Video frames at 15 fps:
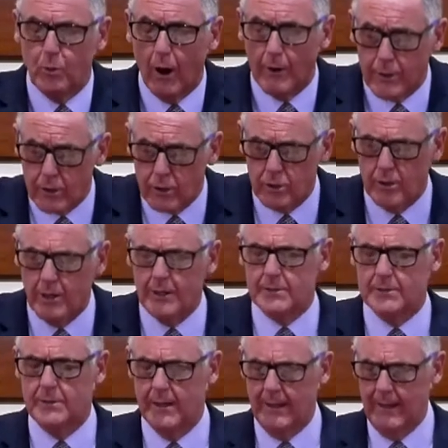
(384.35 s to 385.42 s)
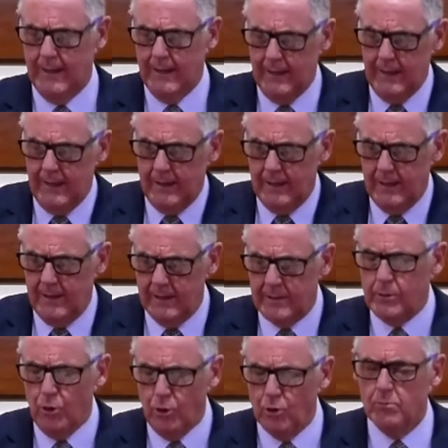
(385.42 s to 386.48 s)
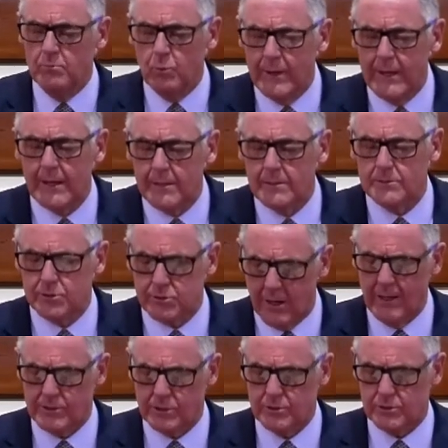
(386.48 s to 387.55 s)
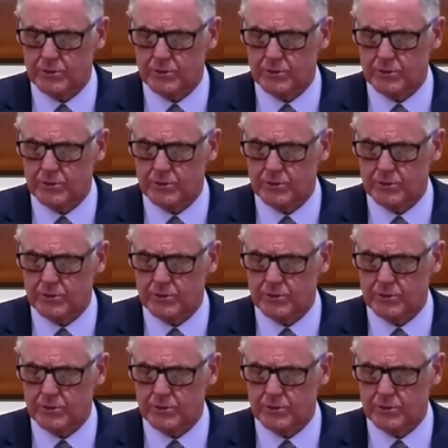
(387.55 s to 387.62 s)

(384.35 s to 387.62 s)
are a God in whom we can trust.